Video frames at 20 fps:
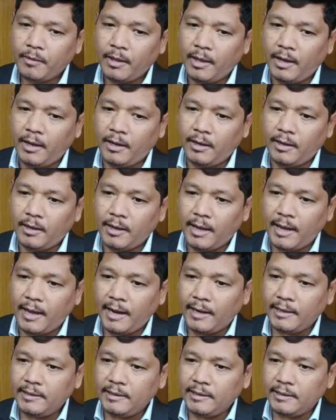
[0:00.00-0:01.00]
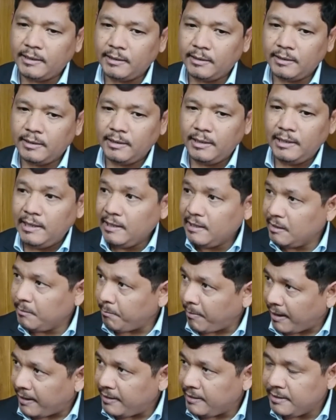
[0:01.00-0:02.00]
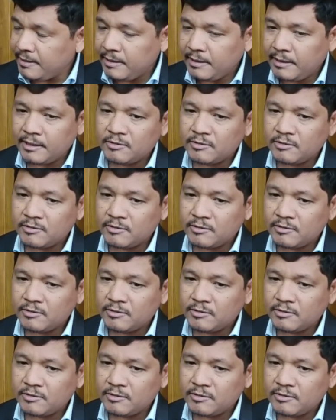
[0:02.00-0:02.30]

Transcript: legal mining,